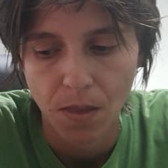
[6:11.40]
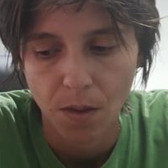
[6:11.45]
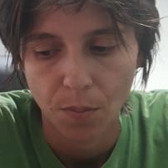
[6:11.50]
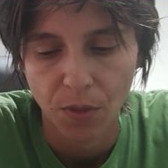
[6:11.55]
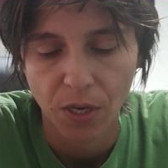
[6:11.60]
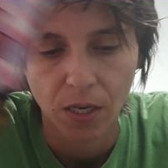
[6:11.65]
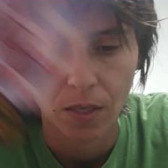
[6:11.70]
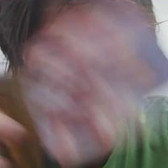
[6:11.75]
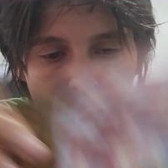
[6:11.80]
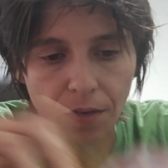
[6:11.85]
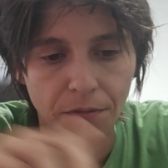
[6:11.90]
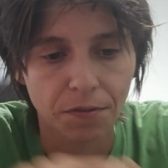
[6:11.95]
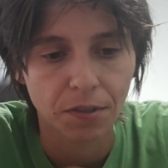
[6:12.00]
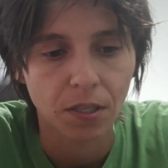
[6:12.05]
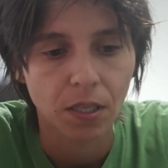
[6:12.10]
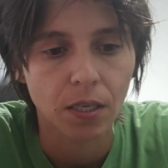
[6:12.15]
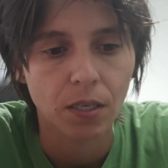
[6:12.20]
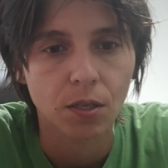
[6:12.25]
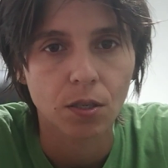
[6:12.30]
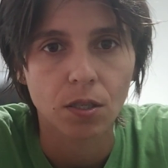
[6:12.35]
Because I feel
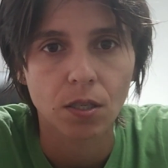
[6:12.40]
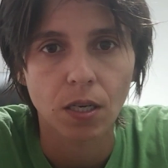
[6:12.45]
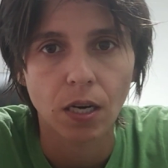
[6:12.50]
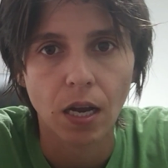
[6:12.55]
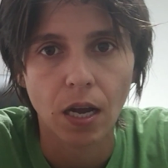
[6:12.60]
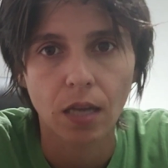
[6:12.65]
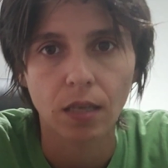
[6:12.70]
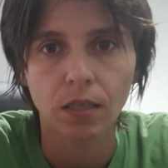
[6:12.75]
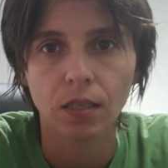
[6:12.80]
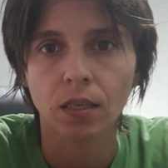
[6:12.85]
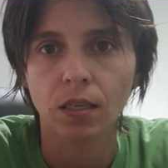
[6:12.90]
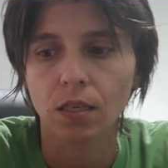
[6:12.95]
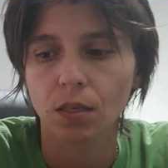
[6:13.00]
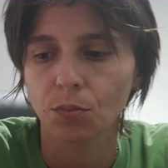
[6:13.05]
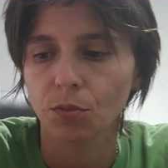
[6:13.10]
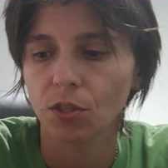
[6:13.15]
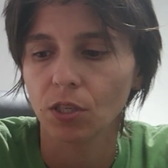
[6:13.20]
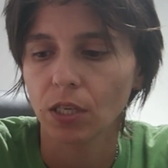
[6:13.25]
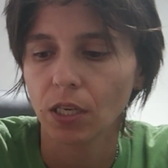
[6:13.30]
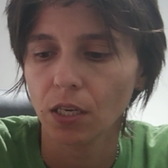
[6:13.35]
like you're not in
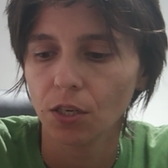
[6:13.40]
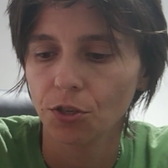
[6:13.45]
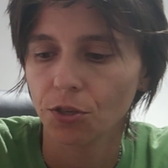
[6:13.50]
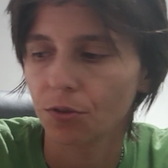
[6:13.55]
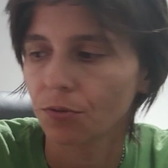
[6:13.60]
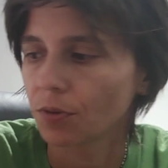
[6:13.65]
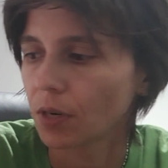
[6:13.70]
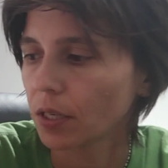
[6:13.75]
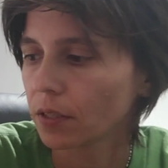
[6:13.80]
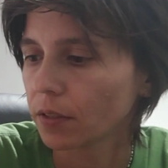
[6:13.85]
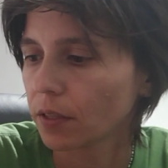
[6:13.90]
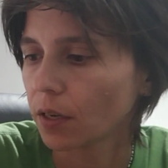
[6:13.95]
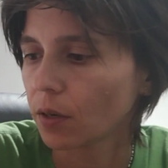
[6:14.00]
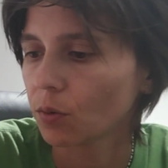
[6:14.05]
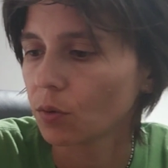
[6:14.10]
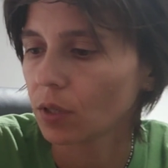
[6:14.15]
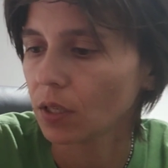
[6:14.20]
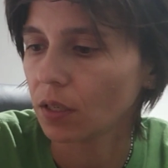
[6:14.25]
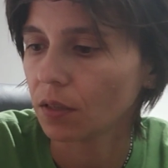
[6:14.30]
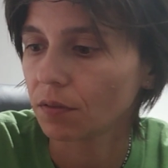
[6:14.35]
communication right now,
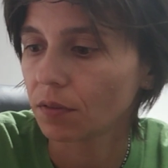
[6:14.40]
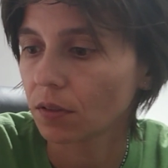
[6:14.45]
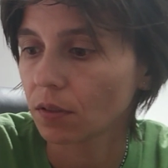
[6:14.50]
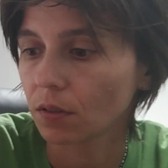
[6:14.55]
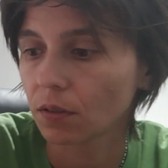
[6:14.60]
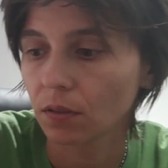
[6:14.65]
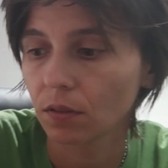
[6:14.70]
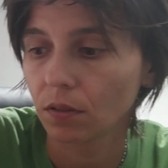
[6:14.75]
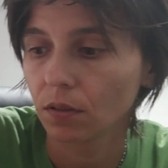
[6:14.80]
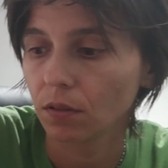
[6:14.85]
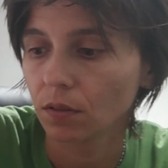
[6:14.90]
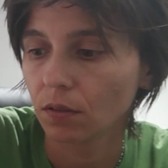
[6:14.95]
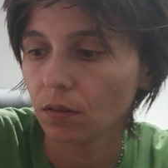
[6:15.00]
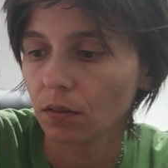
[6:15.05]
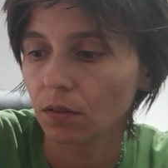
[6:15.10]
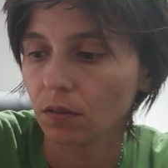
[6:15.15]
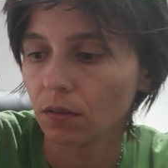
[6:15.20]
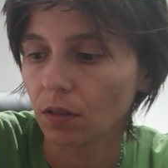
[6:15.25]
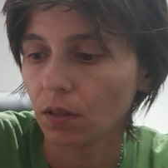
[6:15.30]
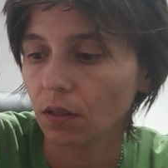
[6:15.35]
even.
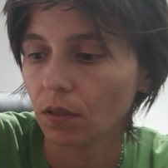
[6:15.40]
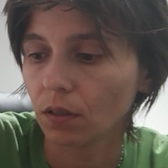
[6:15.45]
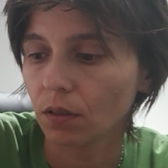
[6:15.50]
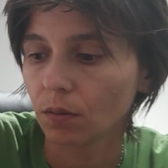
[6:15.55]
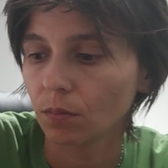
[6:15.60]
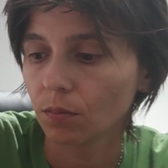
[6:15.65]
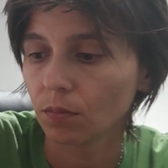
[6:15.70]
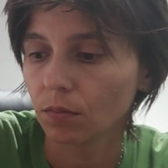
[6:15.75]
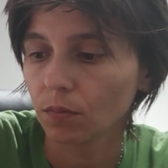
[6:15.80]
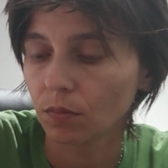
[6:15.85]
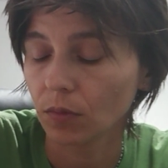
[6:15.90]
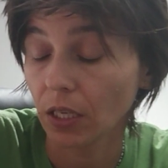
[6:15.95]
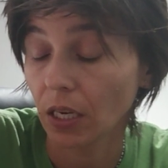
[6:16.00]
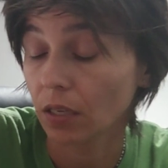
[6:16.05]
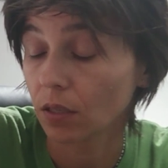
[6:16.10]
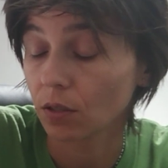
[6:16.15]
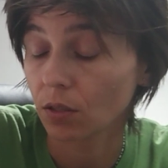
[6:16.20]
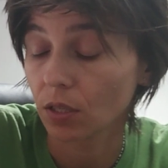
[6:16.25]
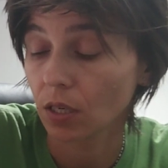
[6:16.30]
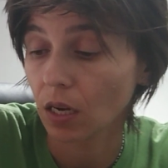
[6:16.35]
Uh, yeah,
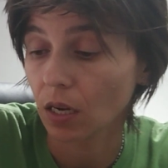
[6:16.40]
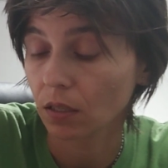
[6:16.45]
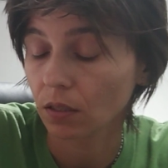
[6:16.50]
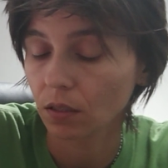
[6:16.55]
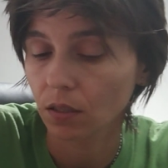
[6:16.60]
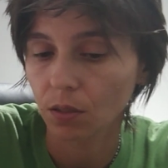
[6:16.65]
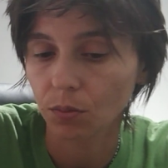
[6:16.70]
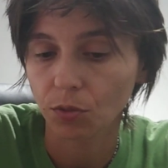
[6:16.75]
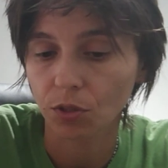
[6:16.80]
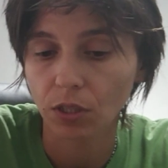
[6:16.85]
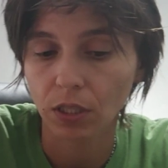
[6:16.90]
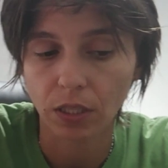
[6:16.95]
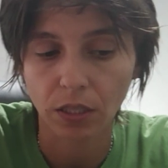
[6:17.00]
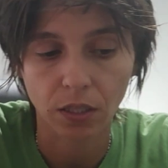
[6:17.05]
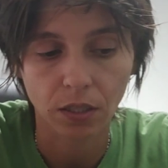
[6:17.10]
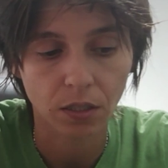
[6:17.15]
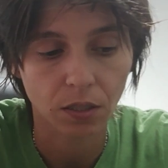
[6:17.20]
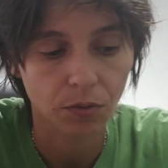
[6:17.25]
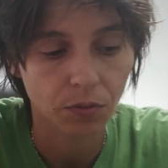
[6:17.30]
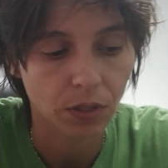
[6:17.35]
you're not
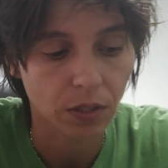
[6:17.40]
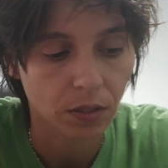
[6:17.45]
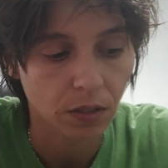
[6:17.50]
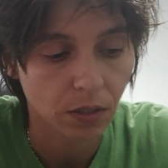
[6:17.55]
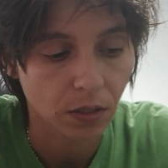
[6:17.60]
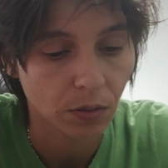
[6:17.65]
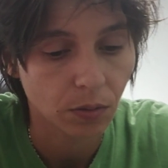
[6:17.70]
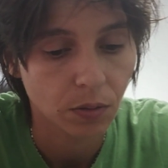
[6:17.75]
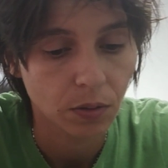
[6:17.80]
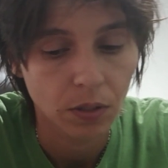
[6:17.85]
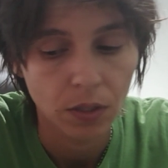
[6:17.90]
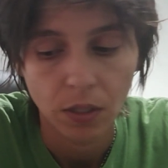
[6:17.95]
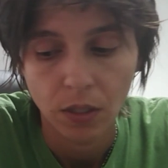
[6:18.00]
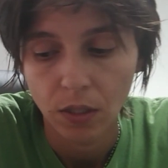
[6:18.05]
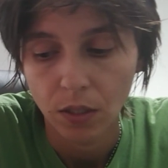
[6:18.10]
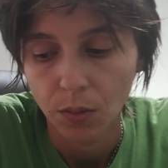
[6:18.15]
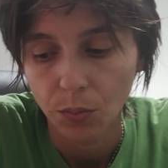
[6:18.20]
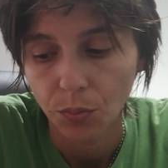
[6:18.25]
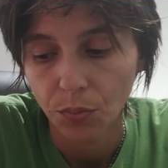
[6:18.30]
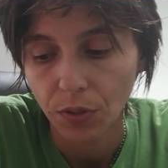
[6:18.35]
communicating right now.
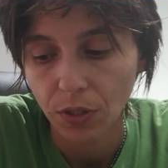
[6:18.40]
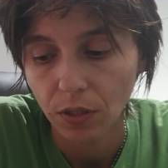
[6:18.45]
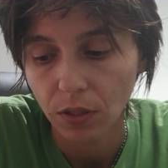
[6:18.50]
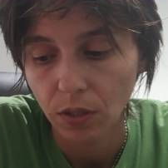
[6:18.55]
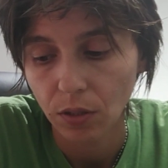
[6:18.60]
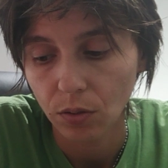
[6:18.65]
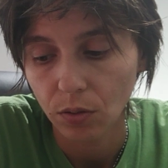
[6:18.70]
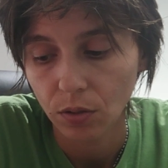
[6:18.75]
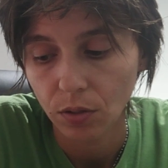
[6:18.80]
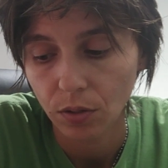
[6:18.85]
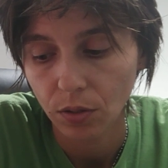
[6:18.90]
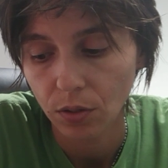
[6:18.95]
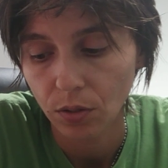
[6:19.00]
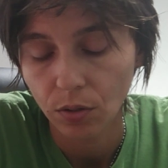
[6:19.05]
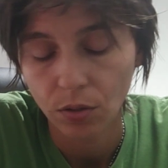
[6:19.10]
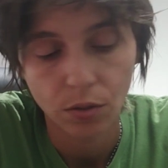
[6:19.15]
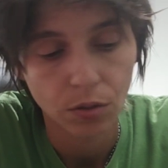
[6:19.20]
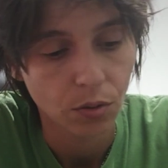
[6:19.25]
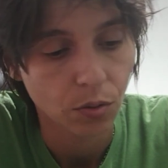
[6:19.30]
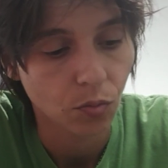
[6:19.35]
But you, you
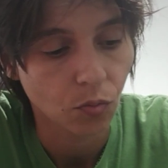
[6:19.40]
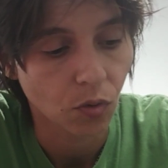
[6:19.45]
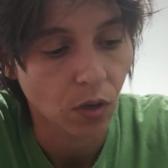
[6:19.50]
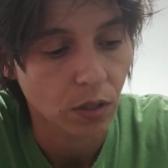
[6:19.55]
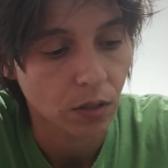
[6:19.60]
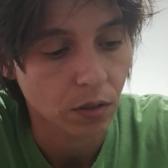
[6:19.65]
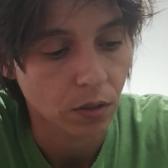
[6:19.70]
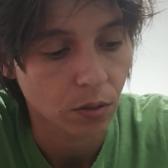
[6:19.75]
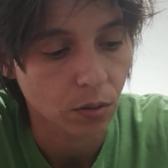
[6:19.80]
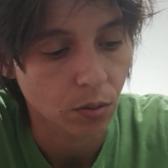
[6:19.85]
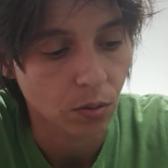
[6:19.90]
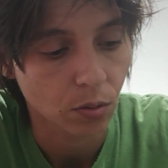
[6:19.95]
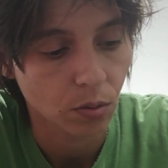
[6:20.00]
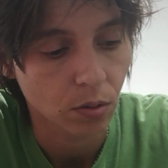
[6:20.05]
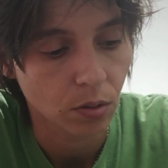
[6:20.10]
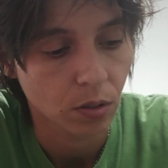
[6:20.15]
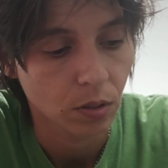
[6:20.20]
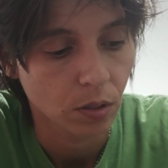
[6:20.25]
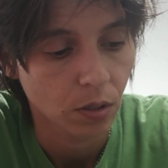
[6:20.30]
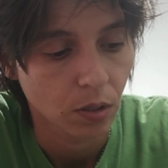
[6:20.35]
do want
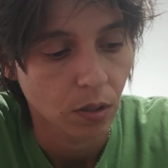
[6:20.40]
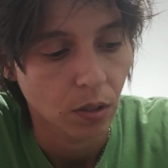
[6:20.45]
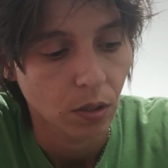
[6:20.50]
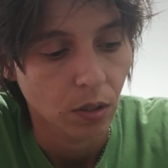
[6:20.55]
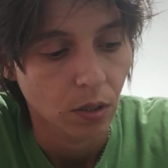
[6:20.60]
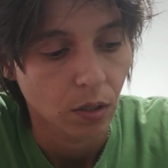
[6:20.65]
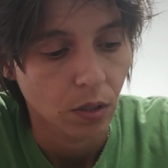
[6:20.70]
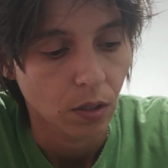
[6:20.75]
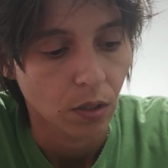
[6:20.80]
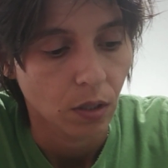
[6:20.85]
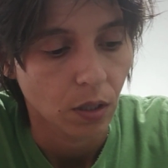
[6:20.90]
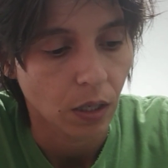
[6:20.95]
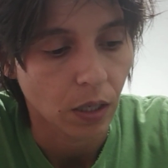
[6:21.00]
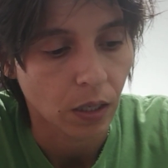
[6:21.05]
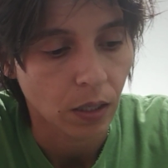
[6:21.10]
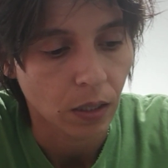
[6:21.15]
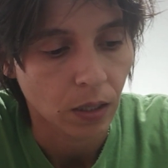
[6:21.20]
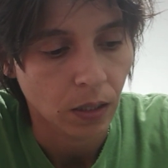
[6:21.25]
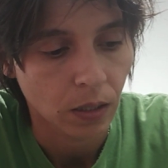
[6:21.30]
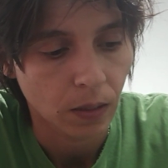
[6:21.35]
to.
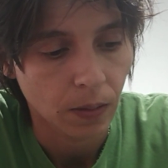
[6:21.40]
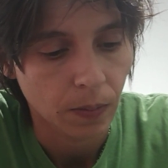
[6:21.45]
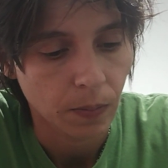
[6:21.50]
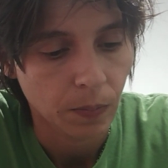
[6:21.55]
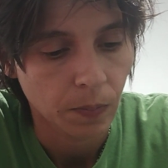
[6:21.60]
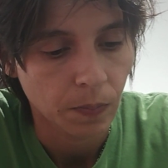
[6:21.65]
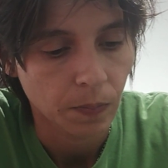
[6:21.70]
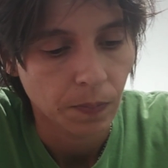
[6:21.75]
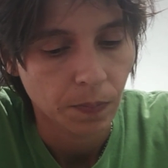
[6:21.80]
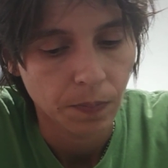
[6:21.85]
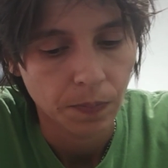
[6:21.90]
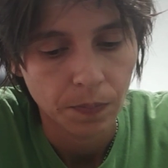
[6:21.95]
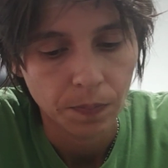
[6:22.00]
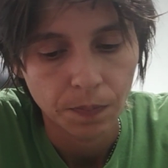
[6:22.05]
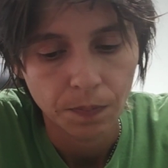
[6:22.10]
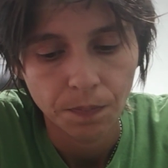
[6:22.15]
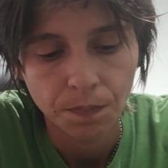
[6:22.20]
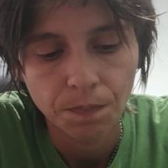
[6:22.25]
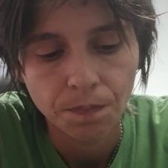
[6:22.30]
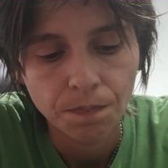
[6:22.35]

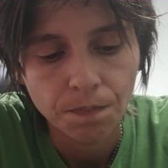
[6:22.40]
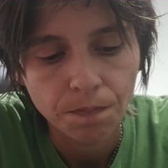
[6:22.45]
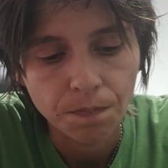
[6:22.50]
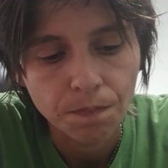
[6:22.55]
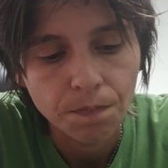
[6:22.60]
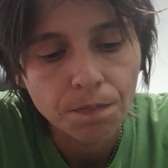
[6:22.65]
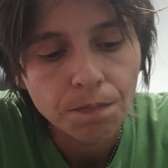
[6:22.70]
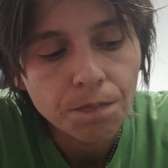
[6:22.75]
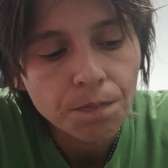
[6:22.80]
Um, hmm.